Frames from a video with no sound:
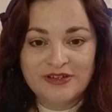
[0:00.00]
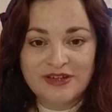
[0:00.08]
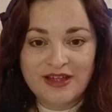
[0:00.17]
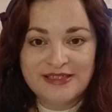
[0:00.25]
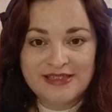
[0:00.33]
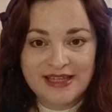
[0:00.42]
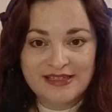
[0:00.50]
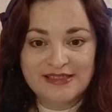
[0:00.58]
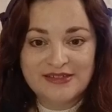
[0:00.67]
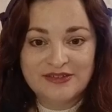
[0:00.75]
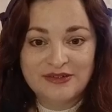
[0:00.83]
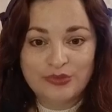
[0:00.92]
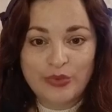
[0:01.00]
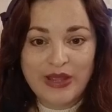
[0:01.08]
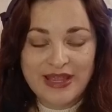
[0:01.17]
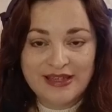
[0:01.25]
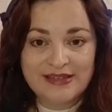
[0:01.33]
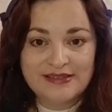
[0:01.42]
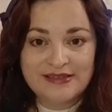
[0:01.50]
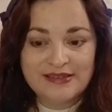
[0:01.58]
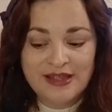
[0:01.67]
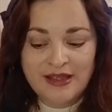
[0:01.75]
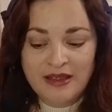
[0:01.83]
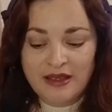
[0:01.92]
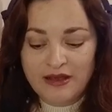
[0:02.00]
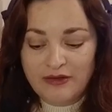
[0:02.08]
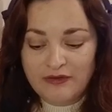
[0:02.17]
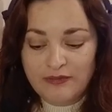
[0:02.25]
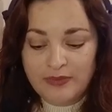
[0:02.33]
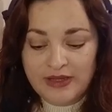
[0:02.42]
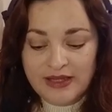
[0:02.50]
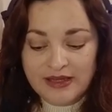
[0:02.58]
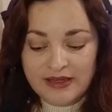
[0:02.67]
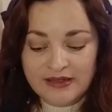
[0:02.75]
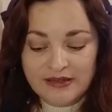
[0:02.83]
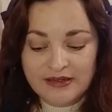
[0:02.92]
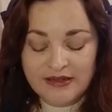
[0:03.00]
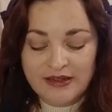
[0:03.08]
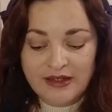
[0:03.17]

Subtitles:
nonsensical ways of being,